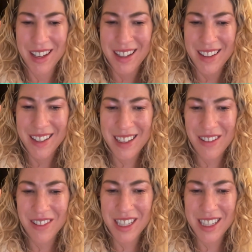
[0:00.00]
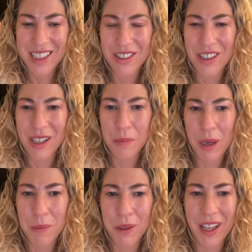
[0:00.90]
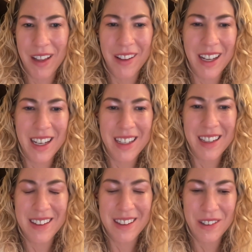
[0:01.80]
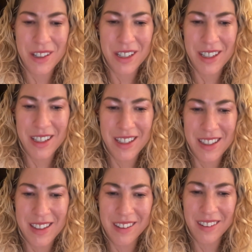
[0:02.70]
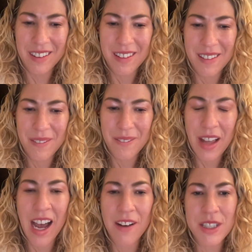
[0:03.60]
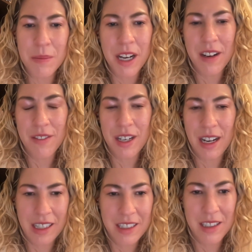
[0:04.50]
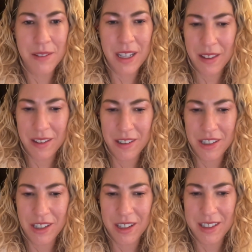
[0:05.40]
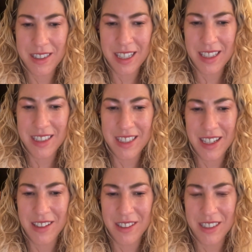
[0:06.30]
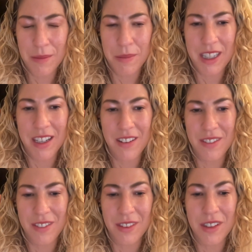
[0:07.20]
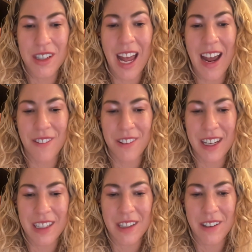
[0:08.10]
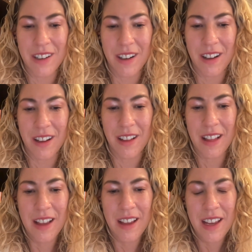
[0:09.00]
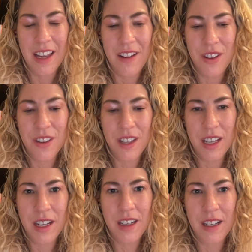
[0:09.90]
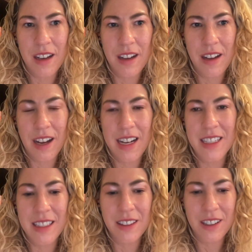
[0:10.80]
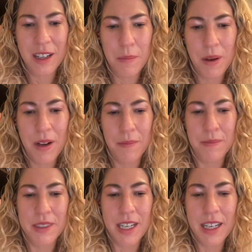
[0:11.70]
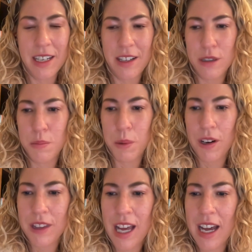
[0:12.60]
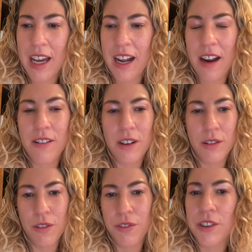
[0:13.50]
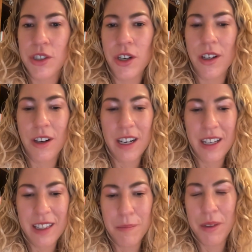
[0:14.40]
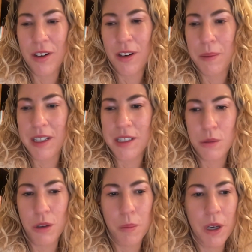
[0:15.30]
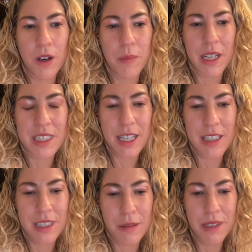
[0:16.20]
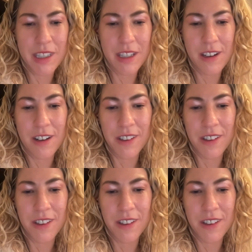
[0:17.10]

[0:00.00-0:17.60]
Like you tend to draw on people that like you could have some kind of connection with your charts. Like it's not usually someone that you can't relate to at all. Even like I did look up Danielle's birthday. I don't know her full chart or anything, but her being a Scorpio made sense to me too.